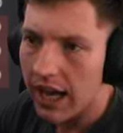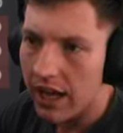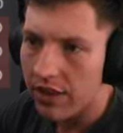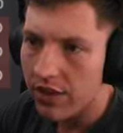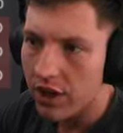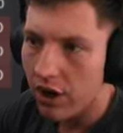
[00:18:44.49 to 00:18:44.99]

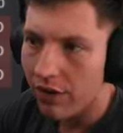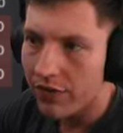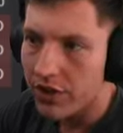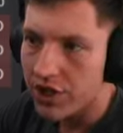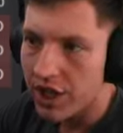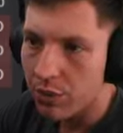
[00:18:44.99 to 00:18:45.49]
in the
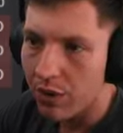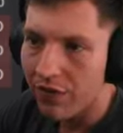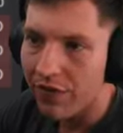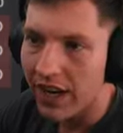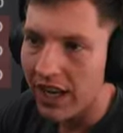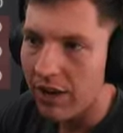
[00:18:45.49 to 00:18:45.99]
Conference League,
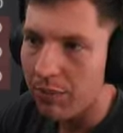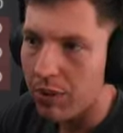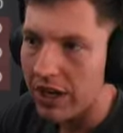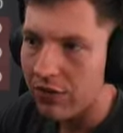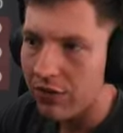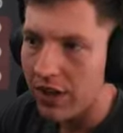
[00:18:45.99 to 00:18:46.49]
with Villa,
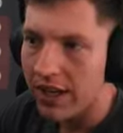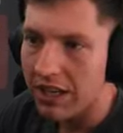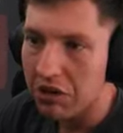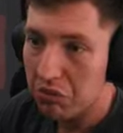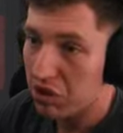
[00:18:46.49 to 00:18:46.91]
Brentford,